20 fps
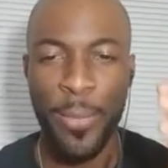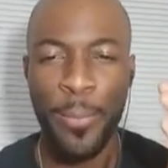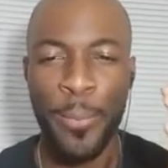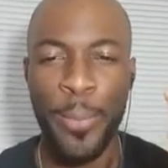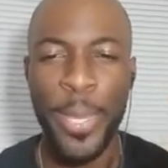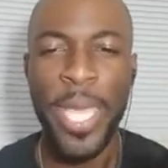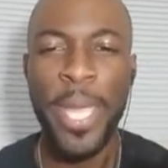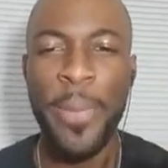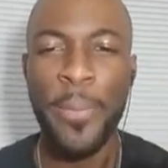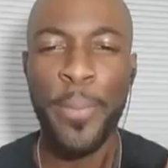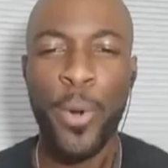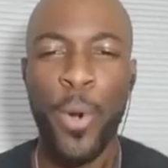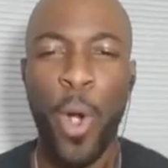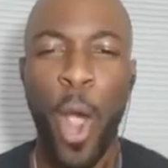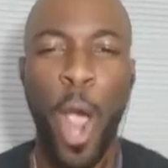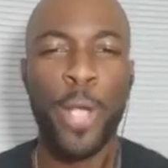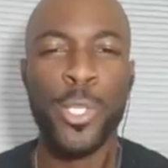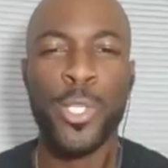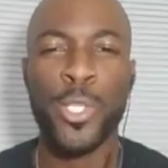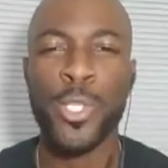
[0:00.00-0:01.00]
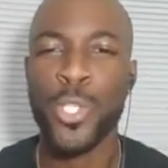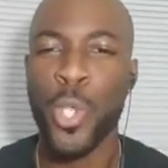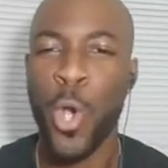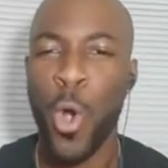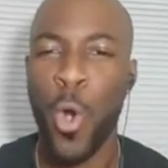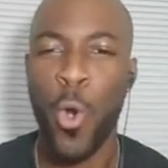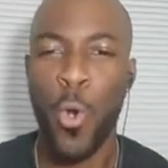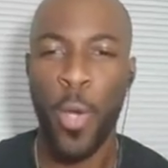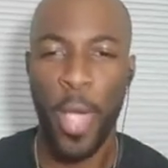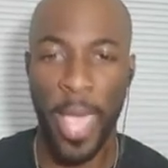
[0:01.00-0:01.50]
people are
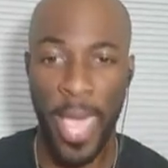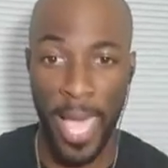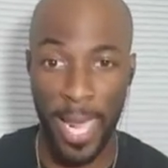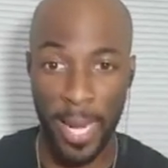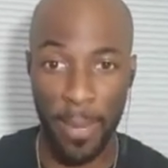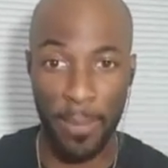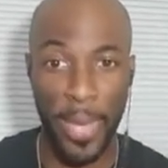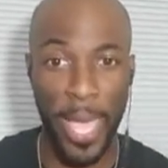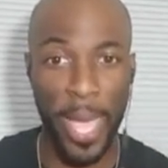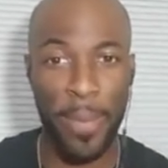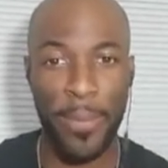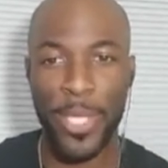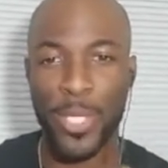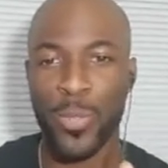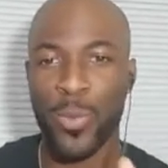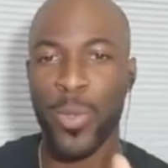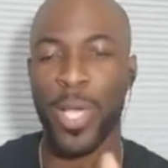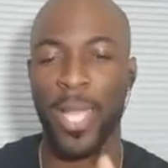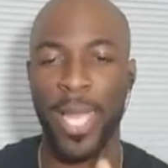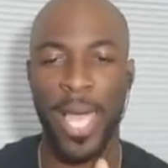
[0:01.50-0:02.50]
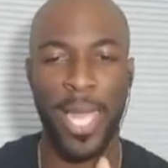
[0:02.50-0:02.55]
so Alabama as well.